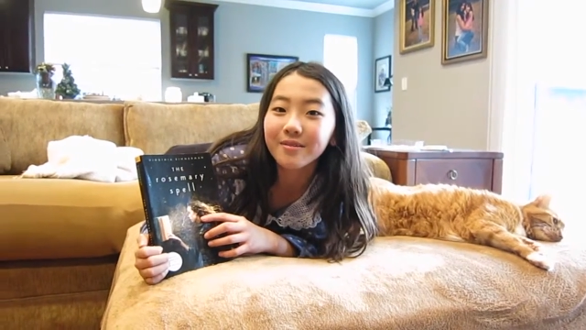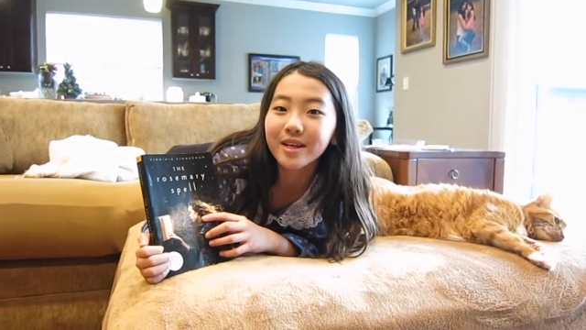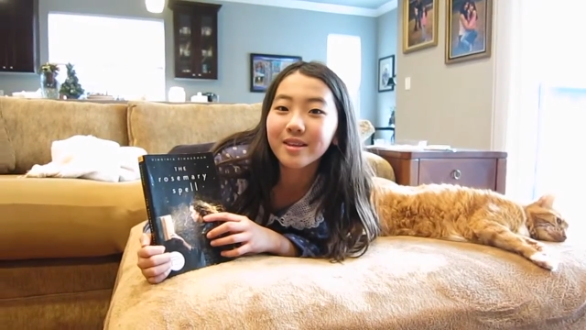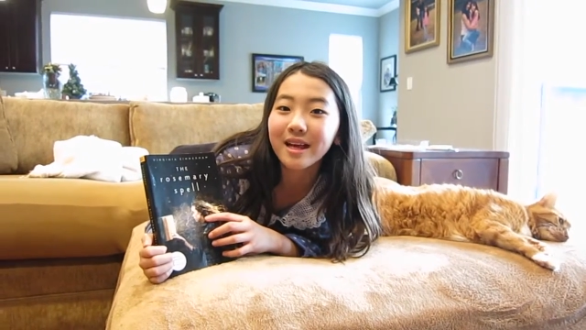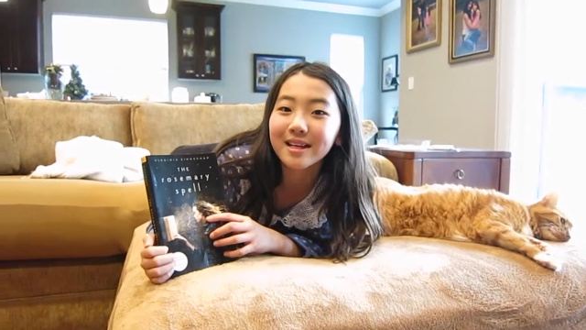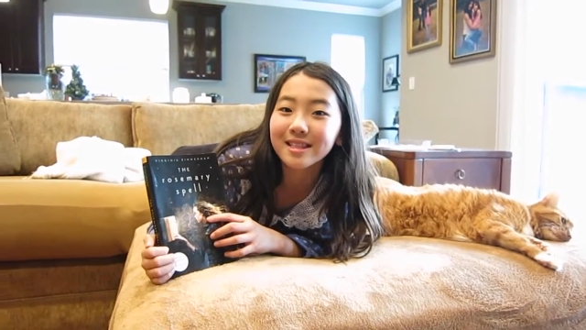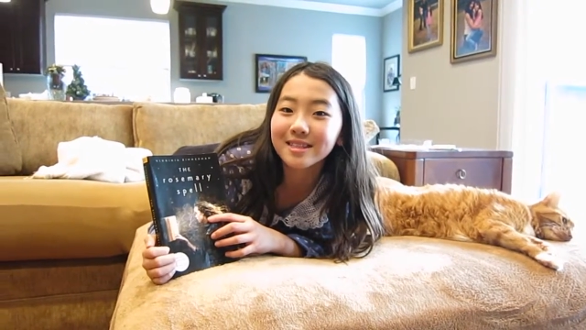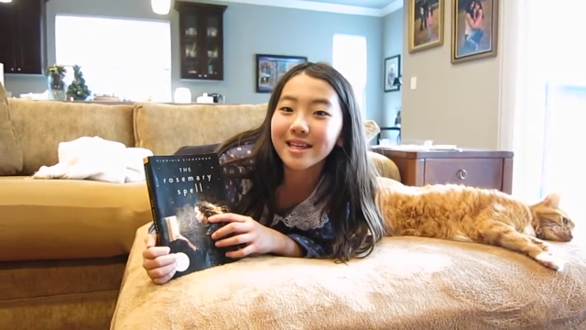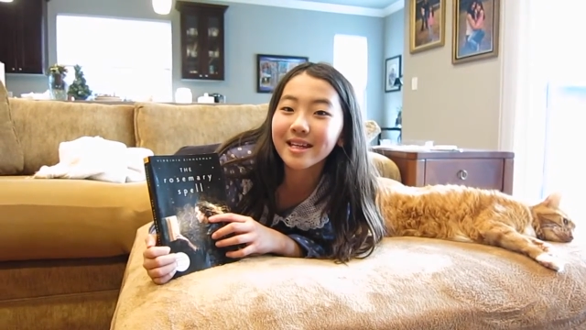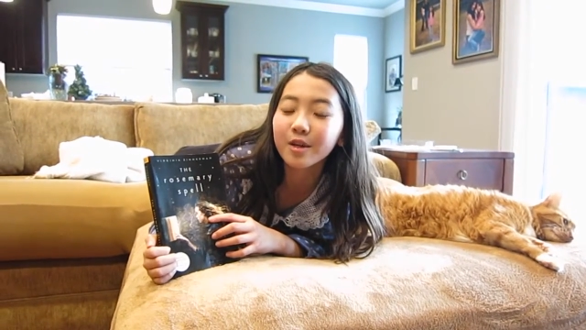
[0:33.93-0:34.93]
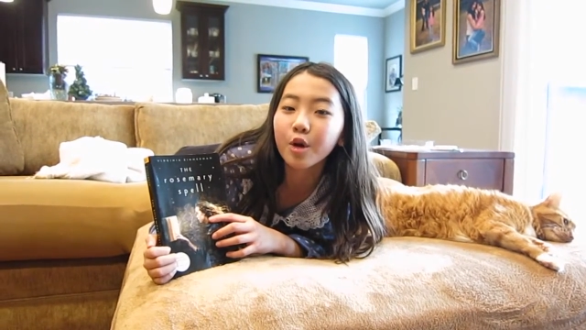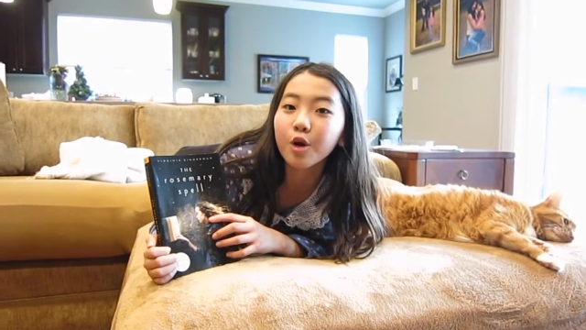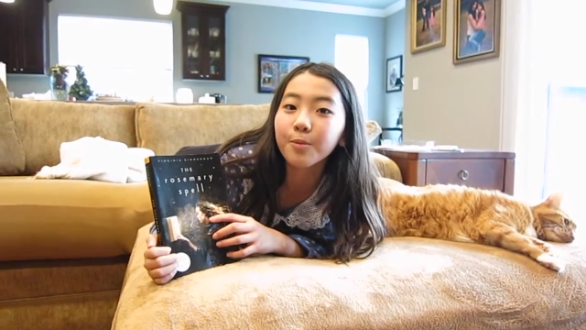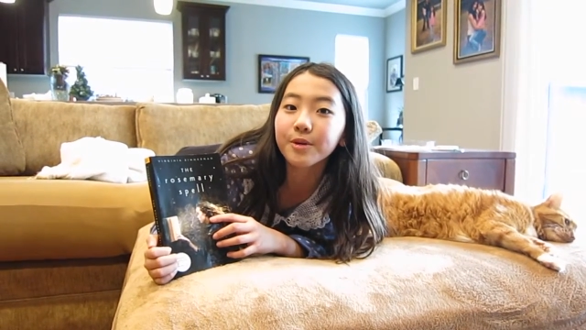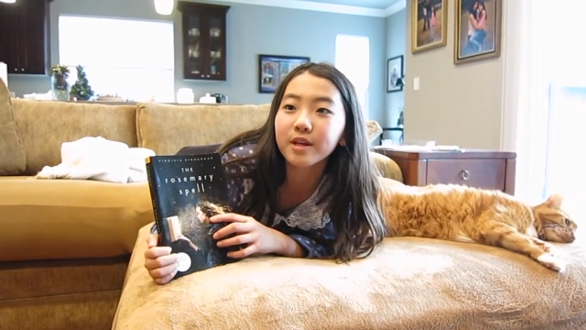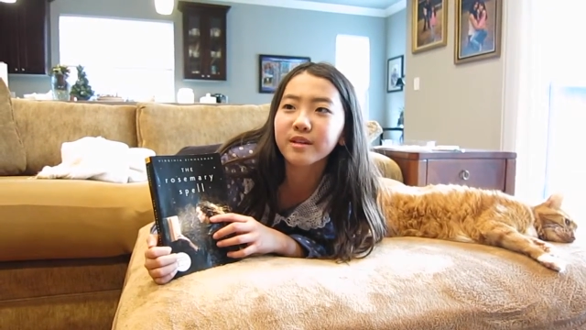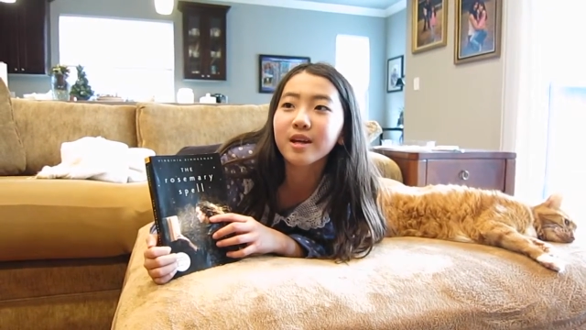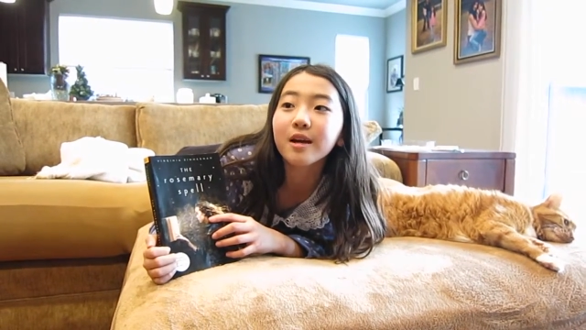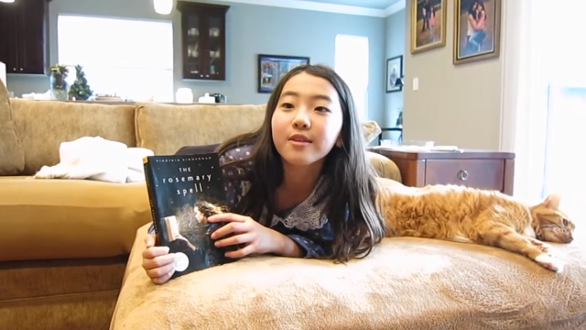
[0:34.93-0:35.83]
realize that they can open